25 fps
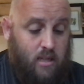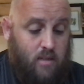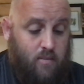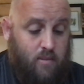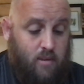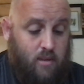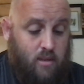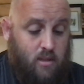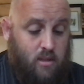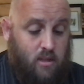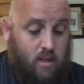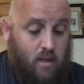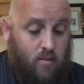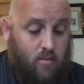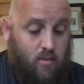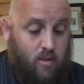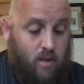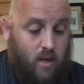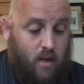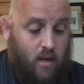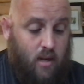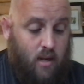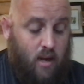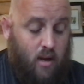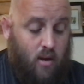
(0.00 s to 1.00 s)
be
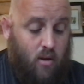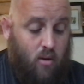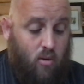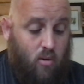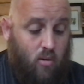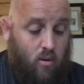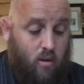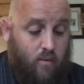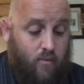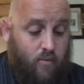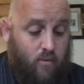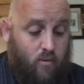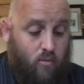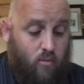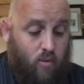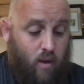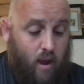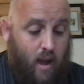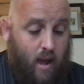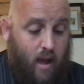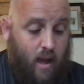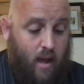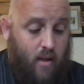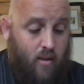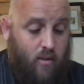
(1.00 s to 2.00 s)
subject not only for
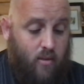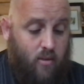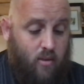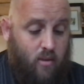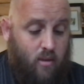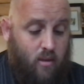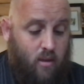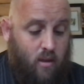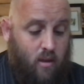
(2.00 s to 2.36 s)
wrath,